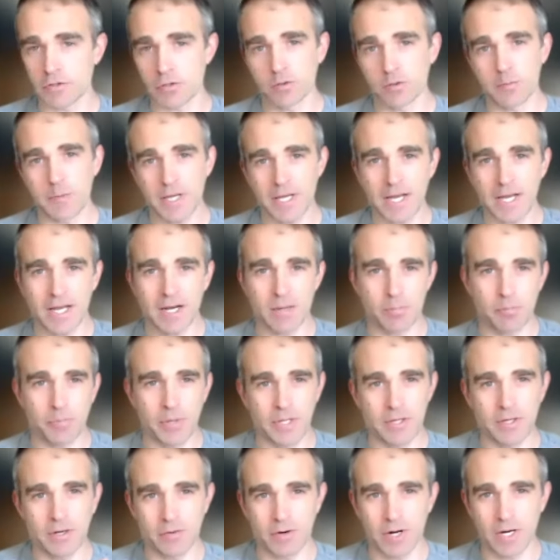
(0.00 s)
So we've been kind of
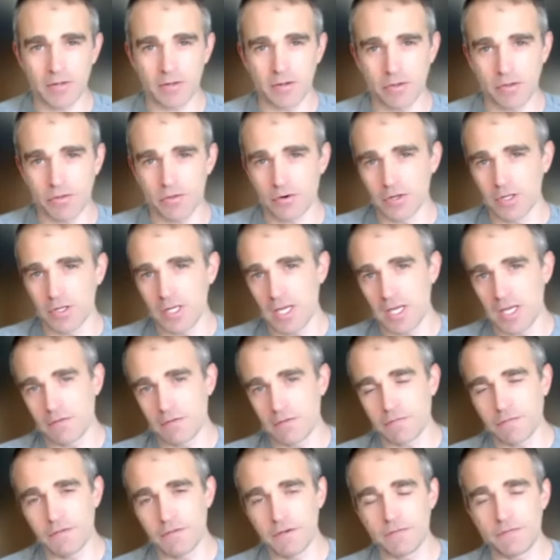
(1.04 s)
pinned around the
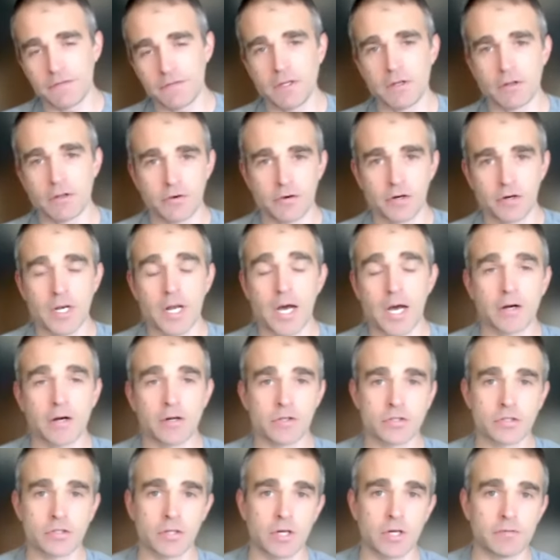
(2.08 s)
3,850 to
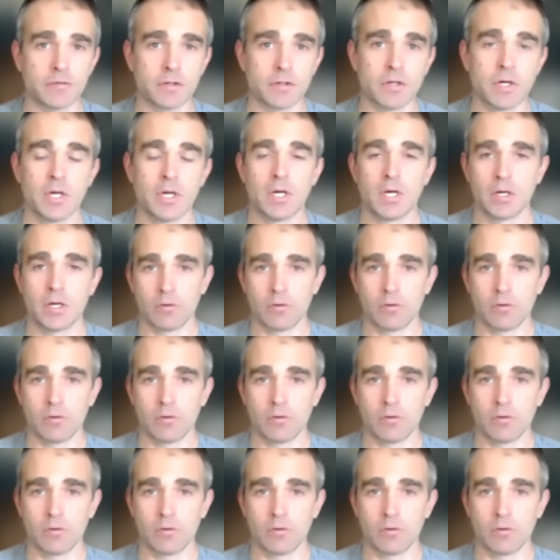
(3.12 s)
3,900 level.